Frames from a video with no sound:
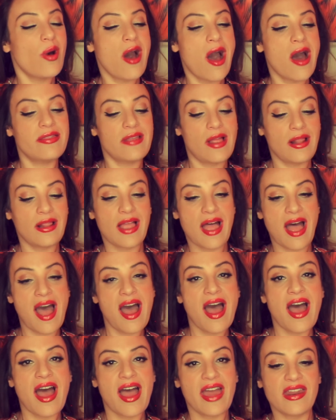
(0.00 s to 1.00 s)
are the
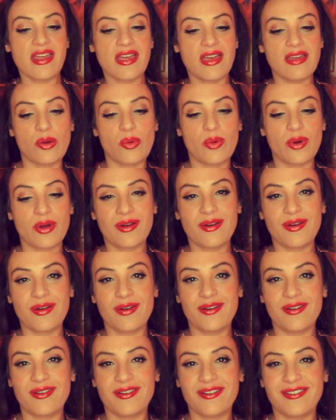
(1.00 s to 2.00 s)
light of the
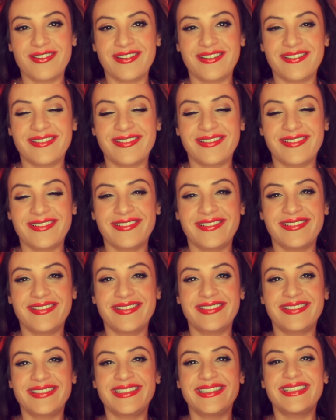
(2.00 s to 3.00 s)

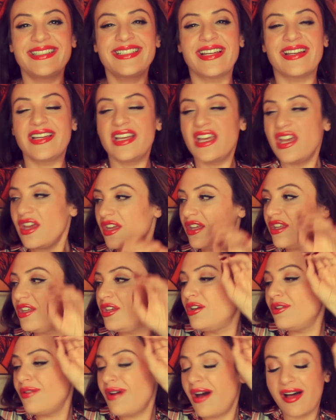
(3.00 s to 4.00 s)
world.
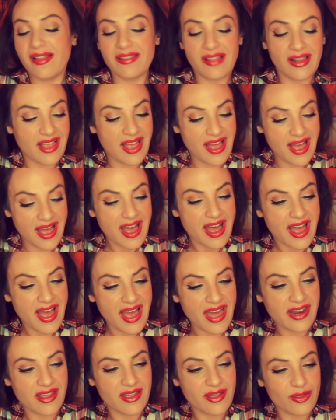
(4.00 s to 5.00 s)
You are the
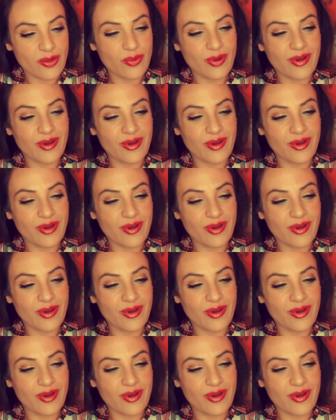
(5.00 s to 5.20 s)
light of the